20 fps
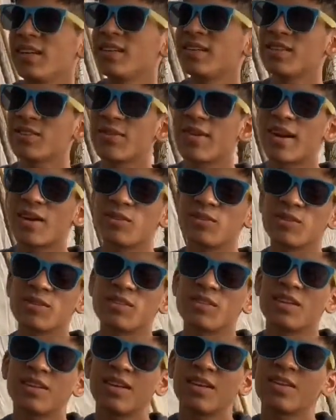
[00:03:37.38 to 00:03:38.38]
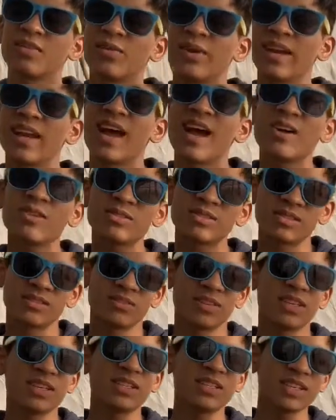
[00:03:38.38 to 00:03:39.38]
this greenhouse
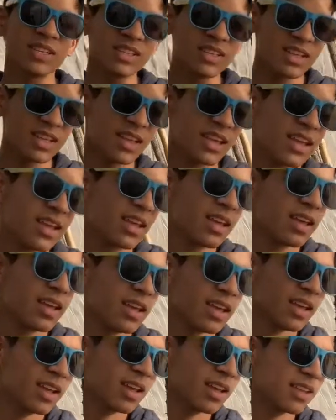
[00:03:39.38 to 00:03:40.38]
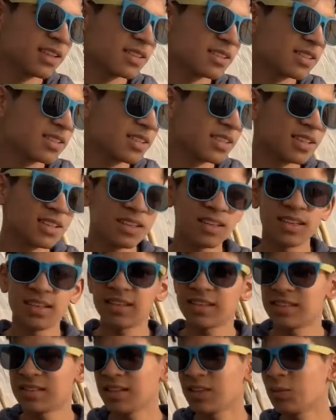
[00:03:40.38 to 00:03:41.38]
finish it, and see
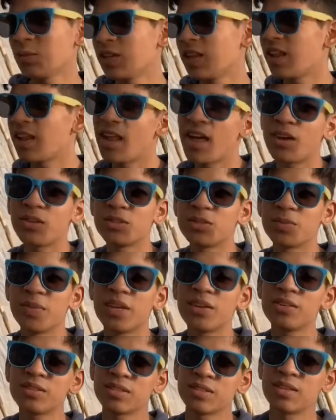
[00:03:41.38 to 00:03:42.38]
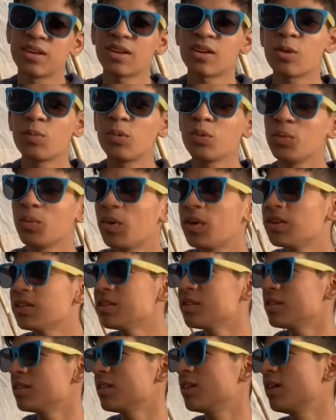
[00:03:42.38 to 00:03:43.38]
it with a lot of tomatoes in a couple
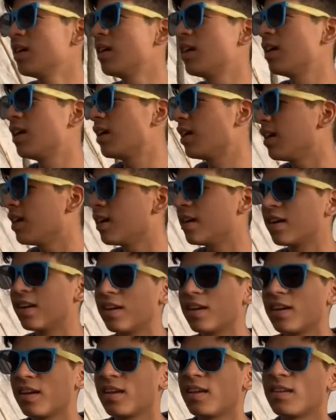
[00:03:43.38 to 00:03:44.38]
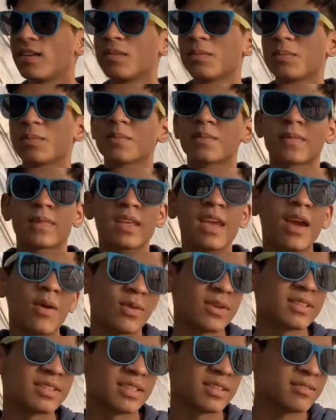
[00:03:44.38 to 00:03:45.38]
months. And yeah, I
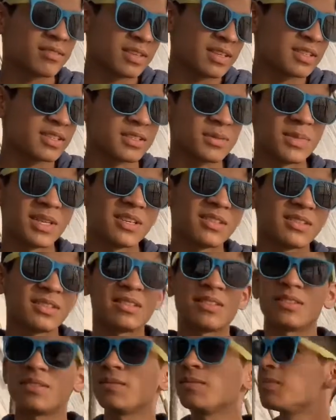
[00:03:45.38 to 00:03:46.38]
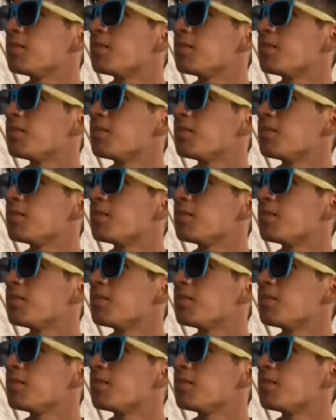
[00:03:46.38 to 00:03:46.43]
want to see it finish because it's